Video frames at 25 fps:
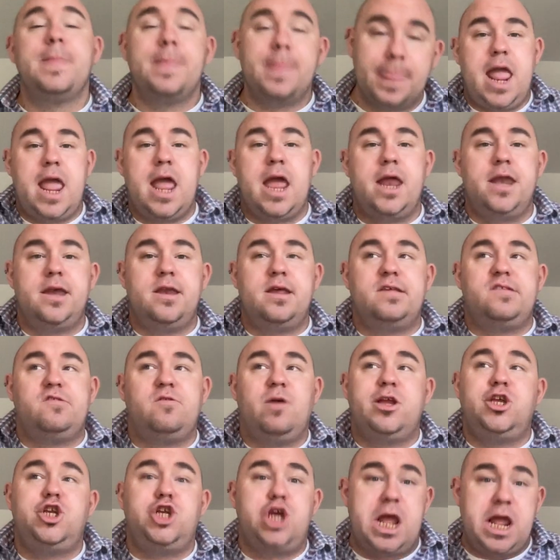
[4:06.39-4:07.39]
And so I
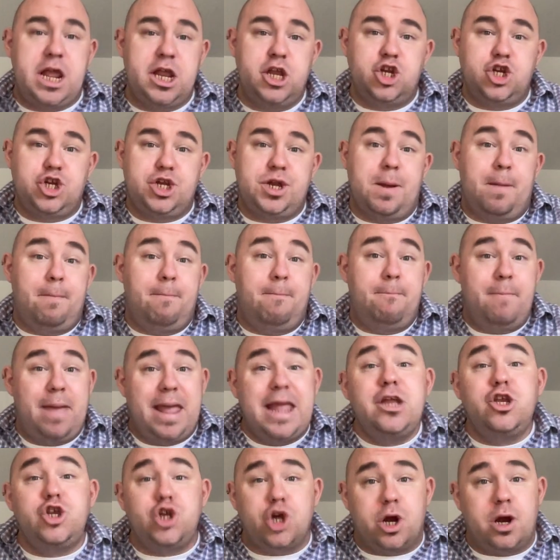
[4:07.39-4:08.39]
changed
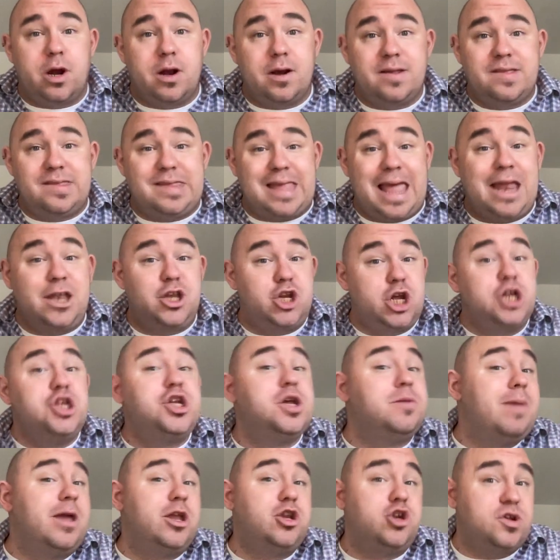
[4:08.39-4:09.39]
majors. And changing
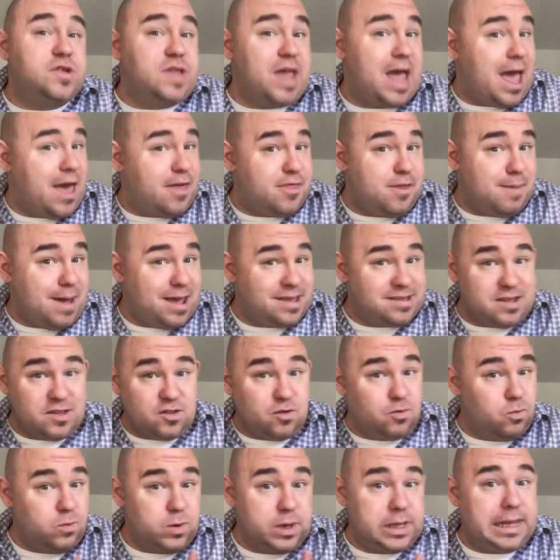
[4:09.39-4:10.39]
majors at Athabasca is
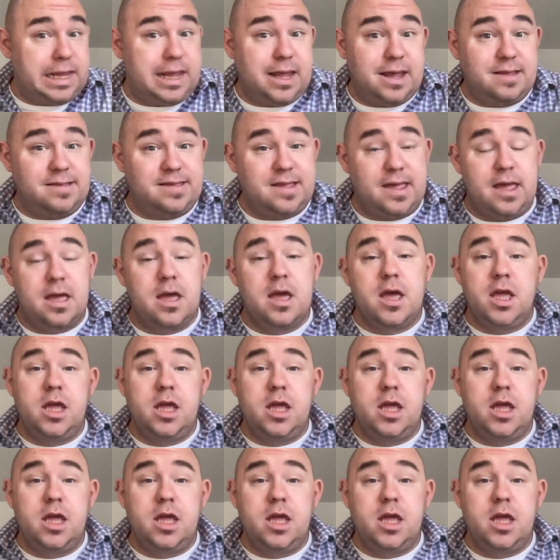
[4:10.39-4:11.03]
really easy.